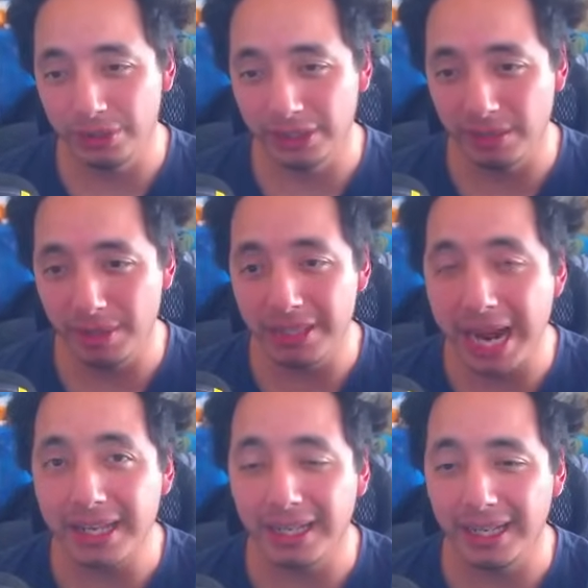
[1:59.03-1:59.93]
going to be
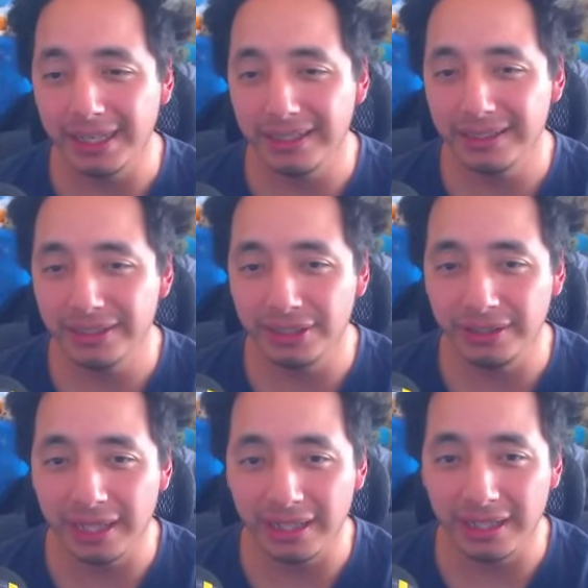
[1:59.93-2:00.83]
Dandelion.
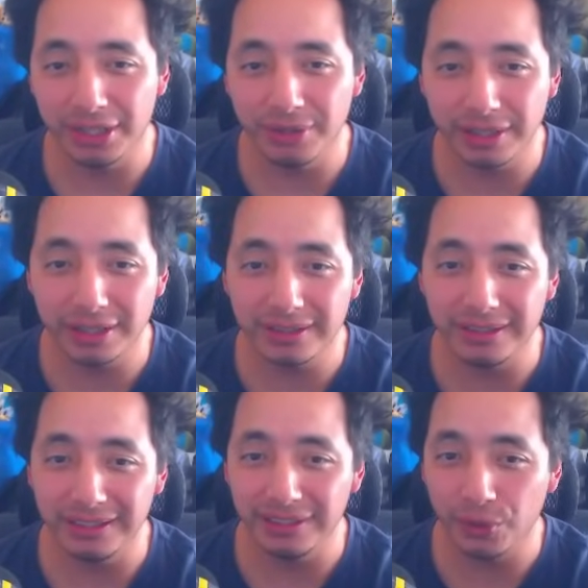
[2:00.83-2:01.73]
Dandelion triggers.
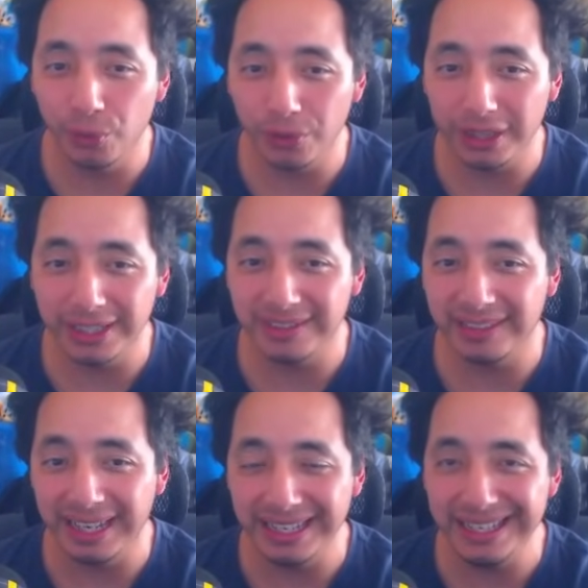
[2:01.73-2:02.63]
The cool thing is
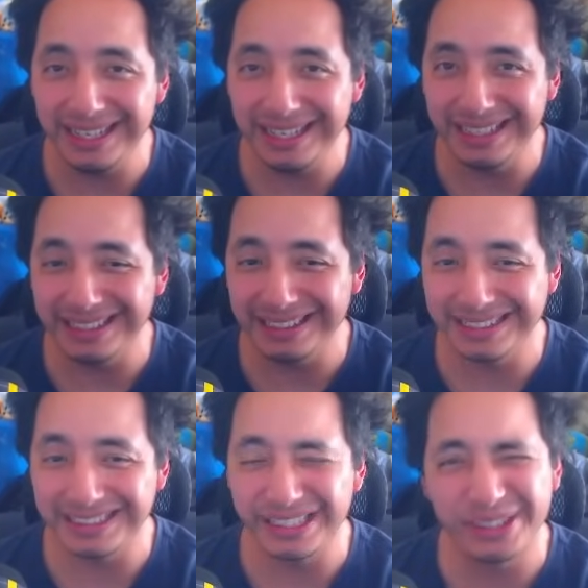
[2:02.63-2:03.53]
Dandy
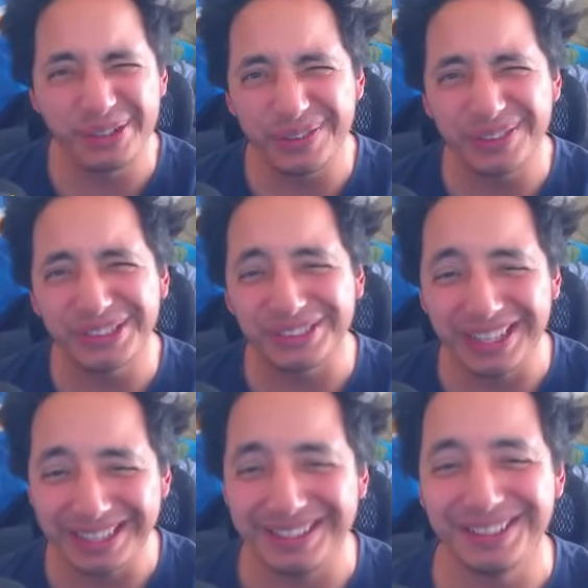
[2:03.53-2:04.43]
is 0, so
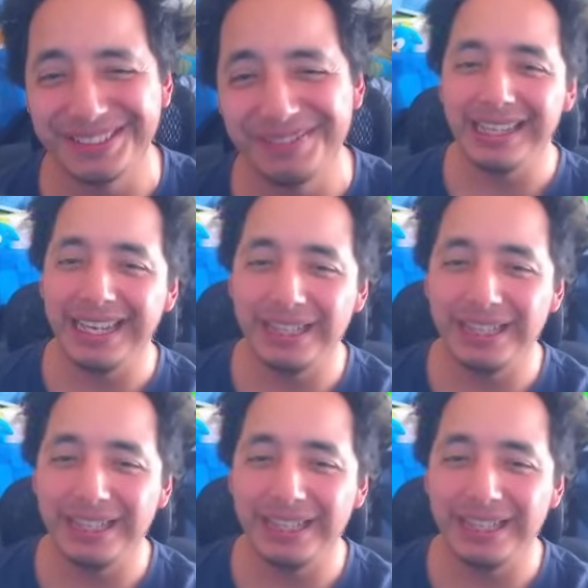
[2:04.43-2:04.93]
that's awesome. And